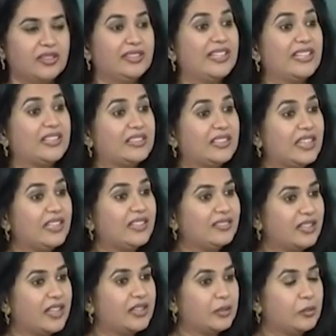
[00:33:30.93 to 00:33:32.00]
it
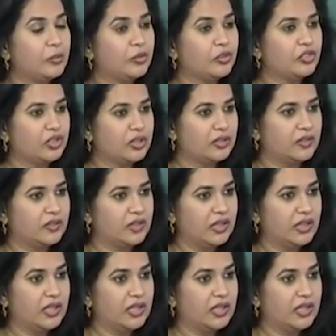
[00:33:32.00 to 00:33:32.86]
dictates our emotions,